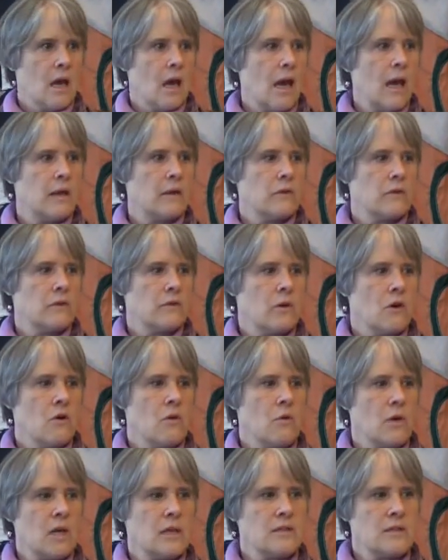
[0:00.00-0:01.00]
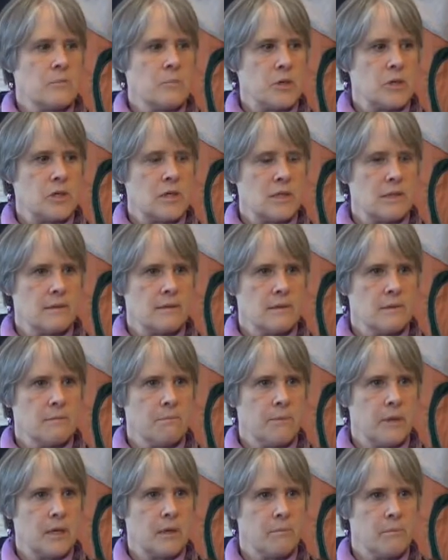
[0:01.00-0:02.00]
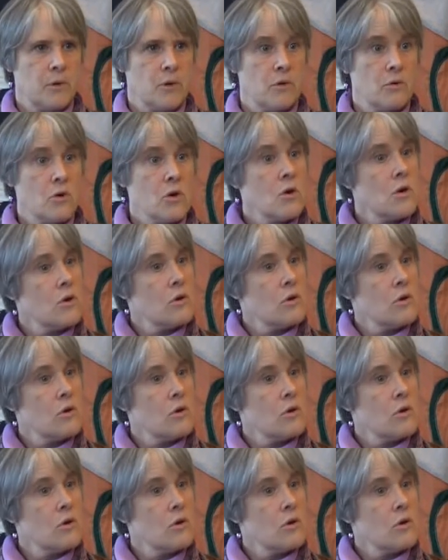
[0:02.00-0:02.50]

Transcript: And so in Spiritism, people